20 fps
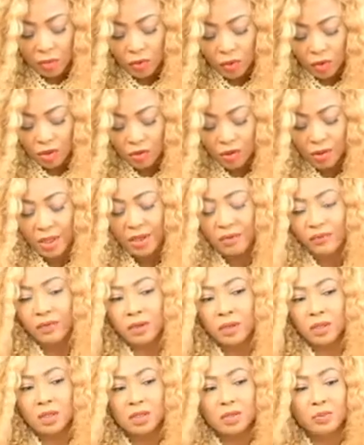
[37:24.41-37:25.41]
We should live for
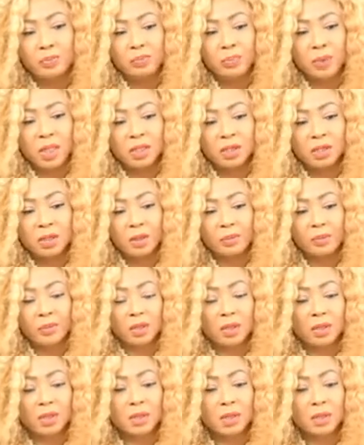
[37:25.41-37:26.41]
God's pleasure
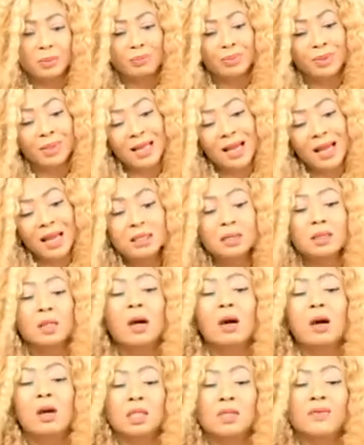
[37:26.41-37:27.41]
because He planned
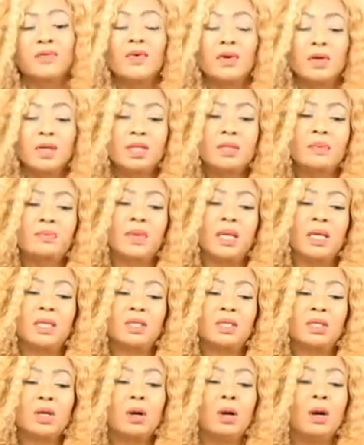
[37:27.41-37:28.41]
us for His
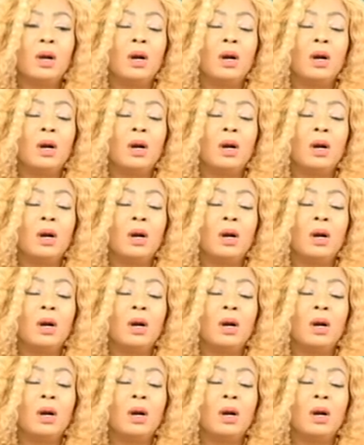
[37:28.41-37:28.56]
pleasure.